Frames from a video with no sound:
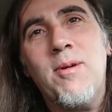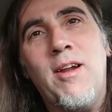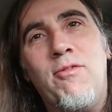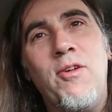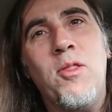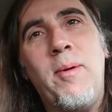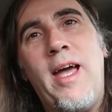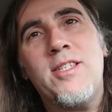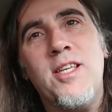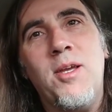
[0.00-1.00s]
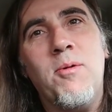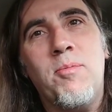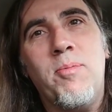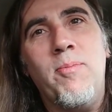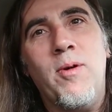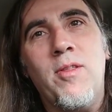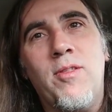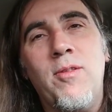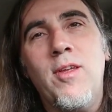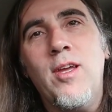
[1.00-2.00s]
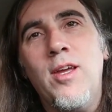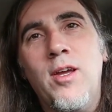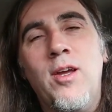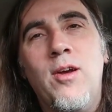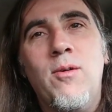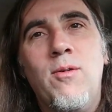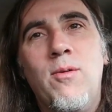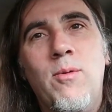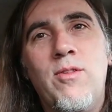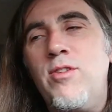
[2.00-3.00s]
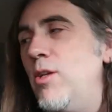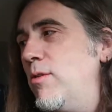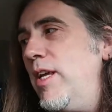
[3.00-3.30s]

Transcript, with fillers: We gotta fill the back seat with with with two